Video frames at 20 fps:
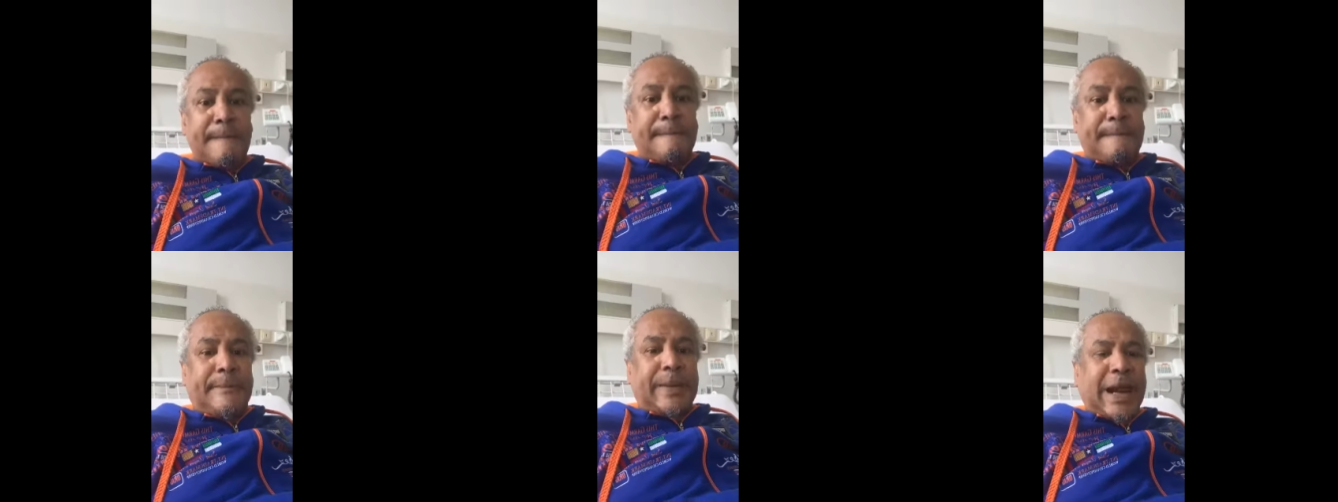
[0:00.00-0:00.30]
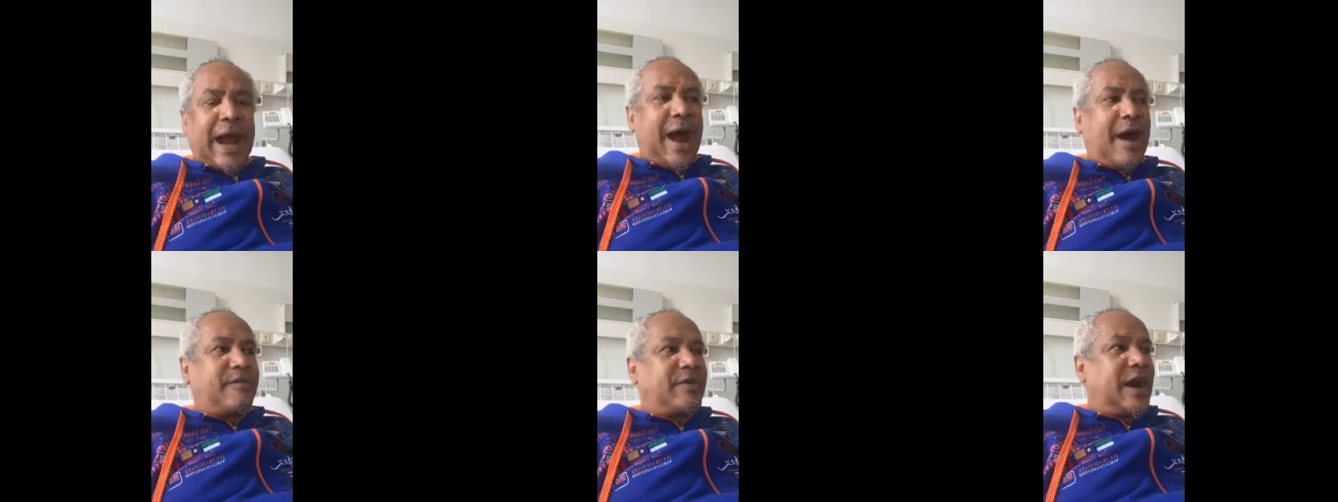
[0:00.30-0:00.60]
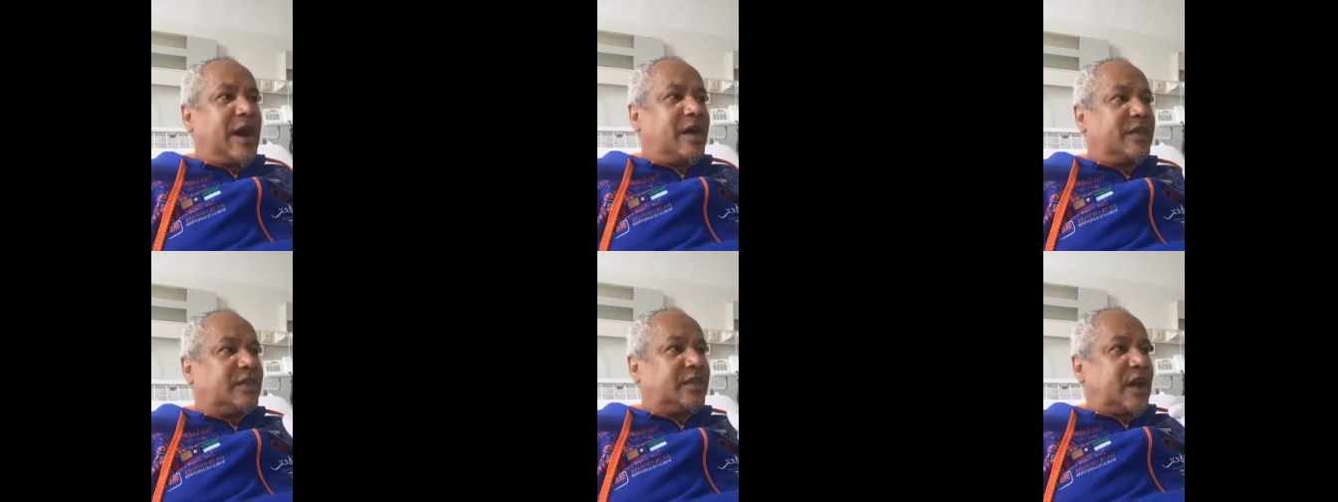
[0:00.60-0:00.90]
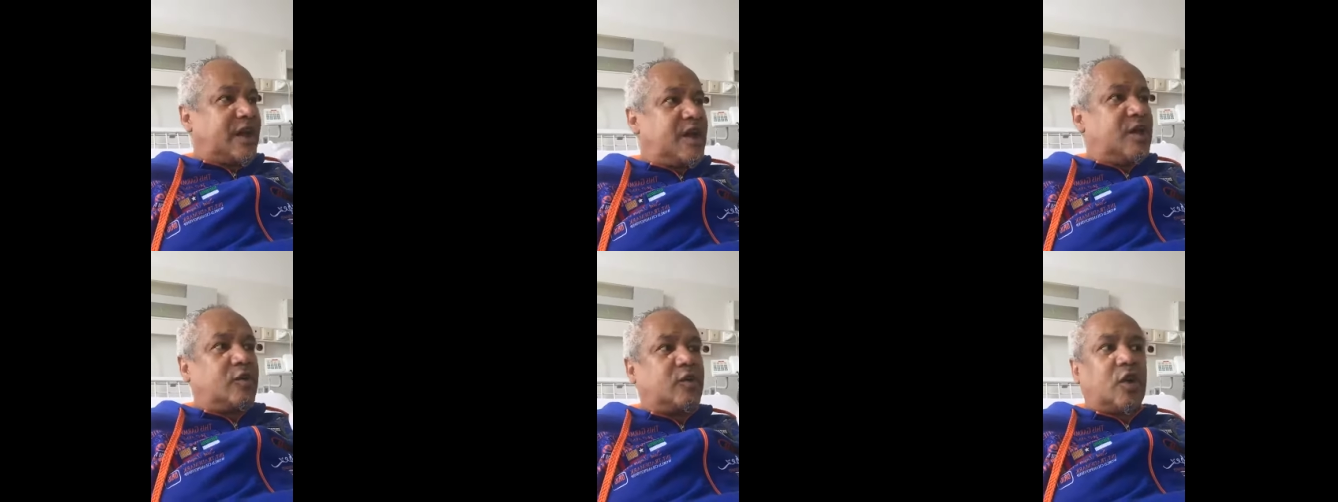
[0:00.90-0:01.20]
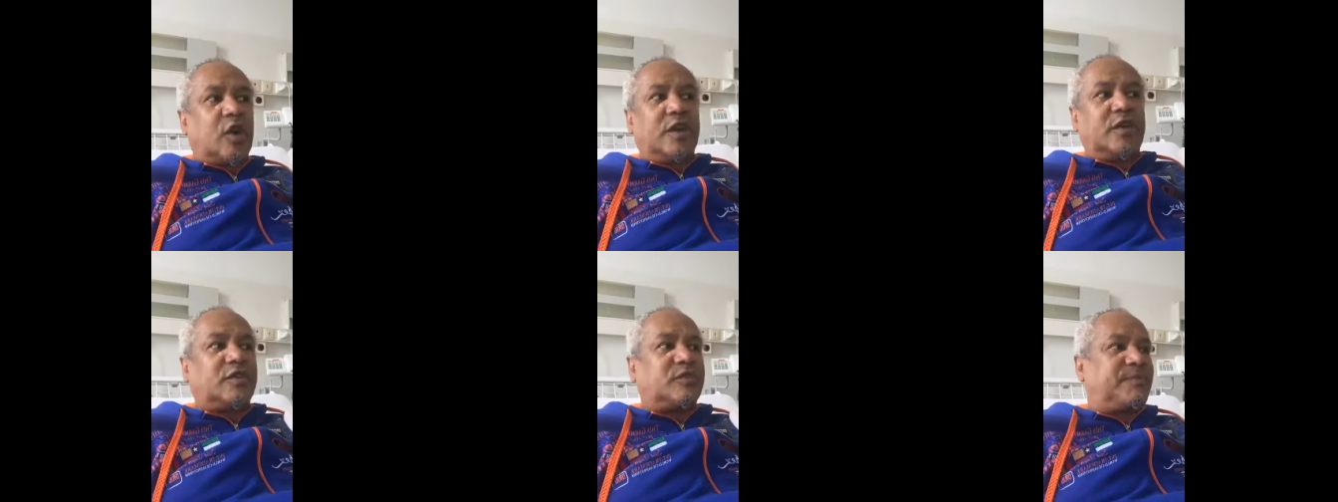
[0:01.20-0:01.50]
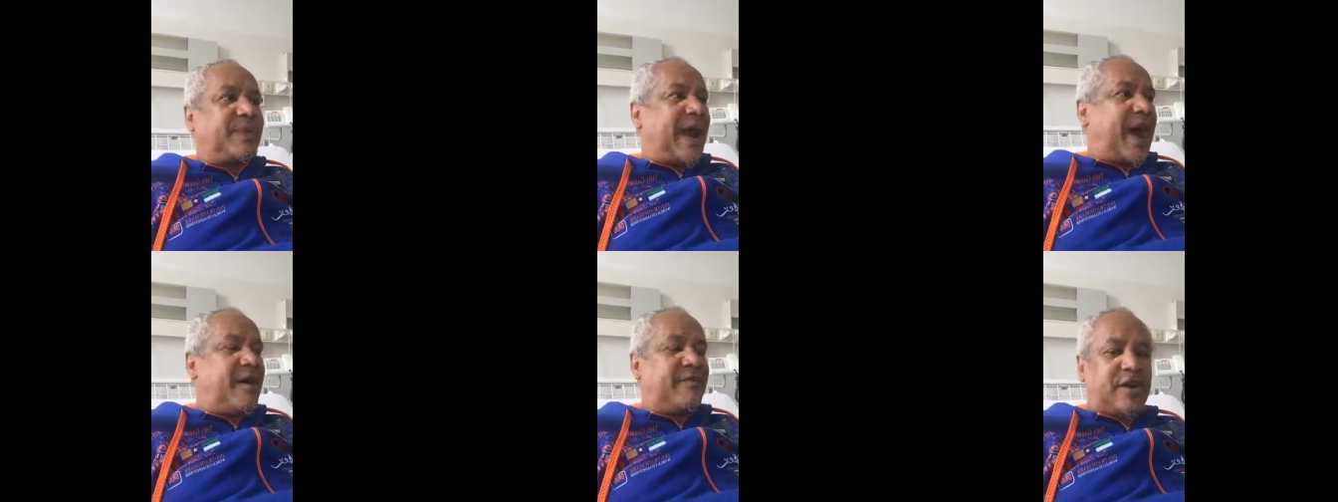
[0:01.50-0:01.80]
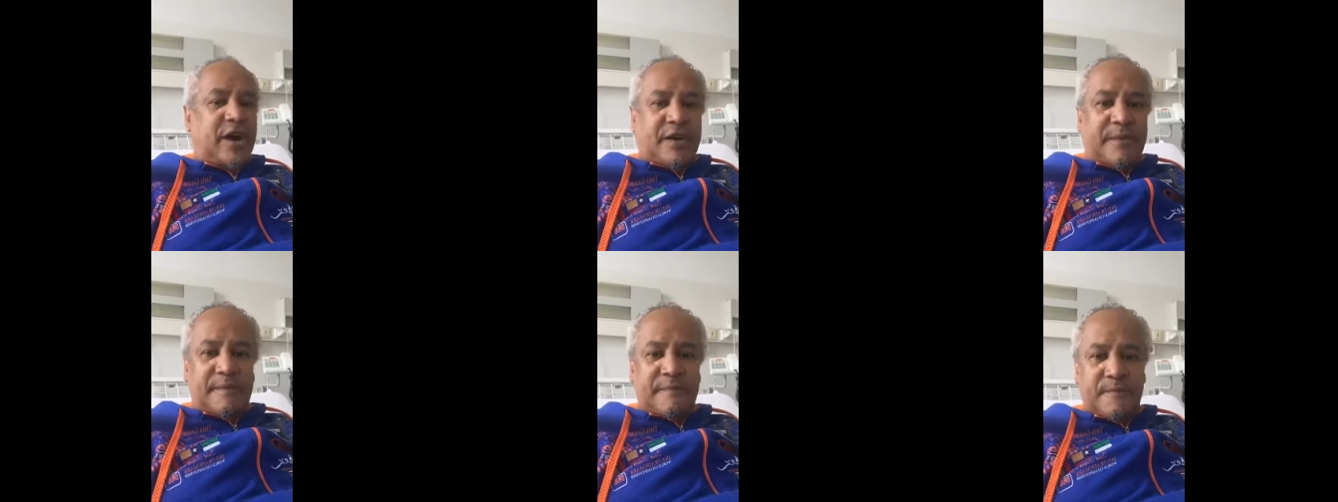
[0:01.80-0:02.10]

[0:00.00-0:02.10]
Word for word: Brava, the income is brava.